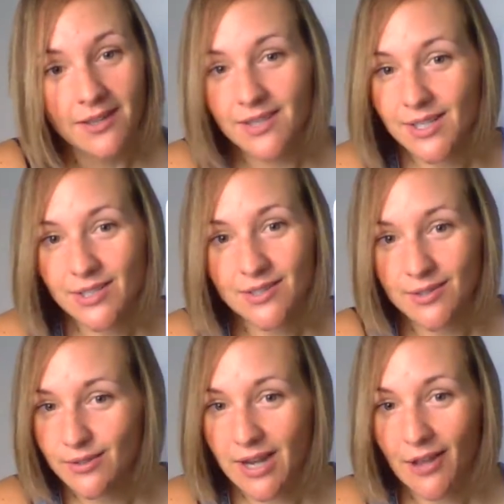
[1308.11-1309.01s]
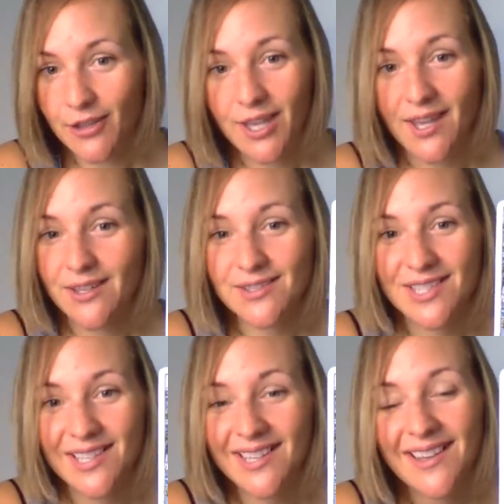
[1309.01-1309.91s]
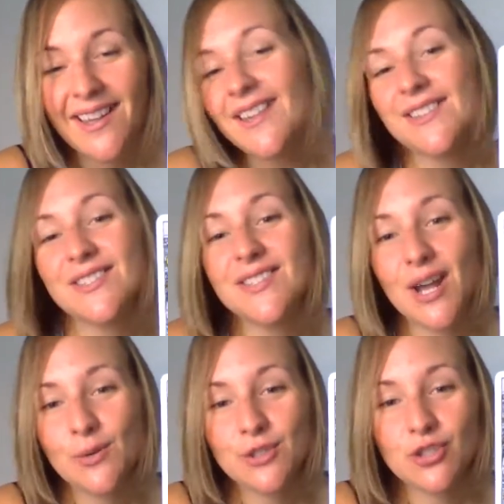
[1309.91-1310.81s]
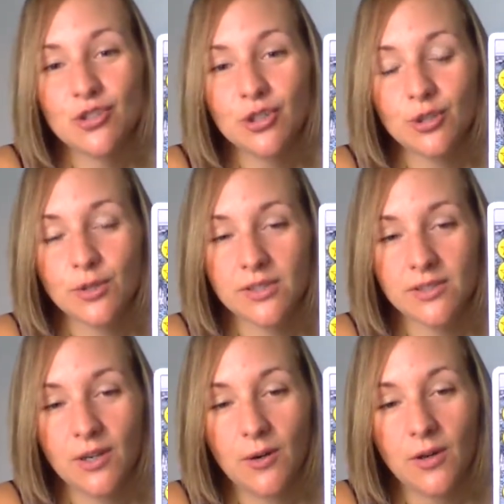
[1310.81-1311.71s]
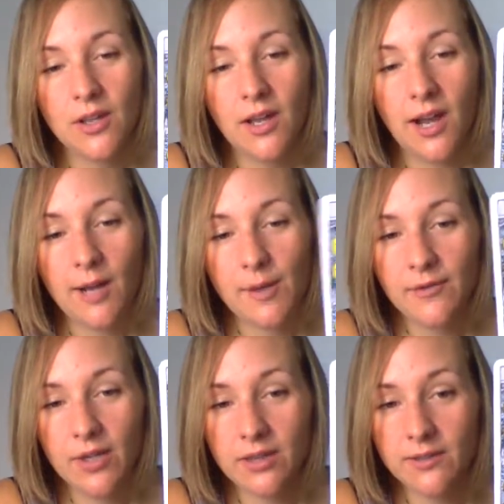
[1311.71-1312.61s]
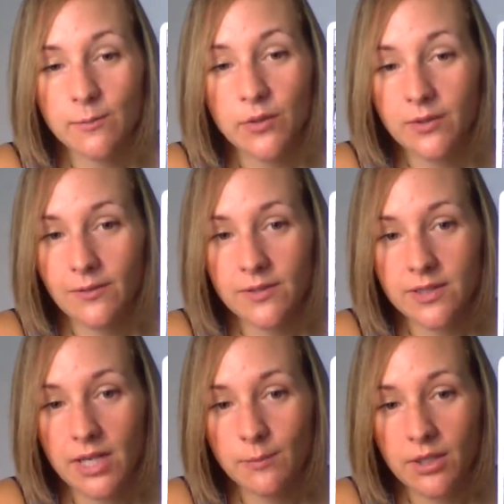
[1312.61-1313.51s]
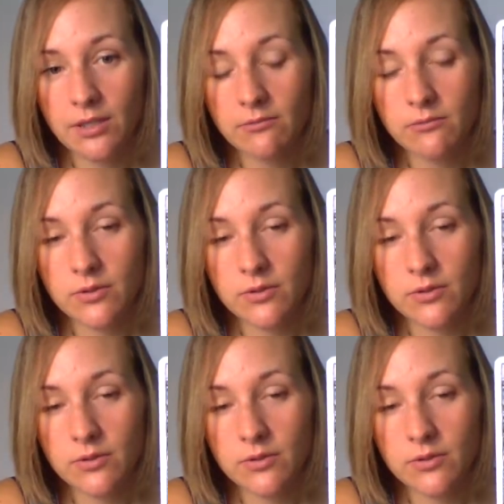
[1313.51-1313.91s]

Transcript: This is not the case. This is not always true. And so um, I feel like this belief is kind of being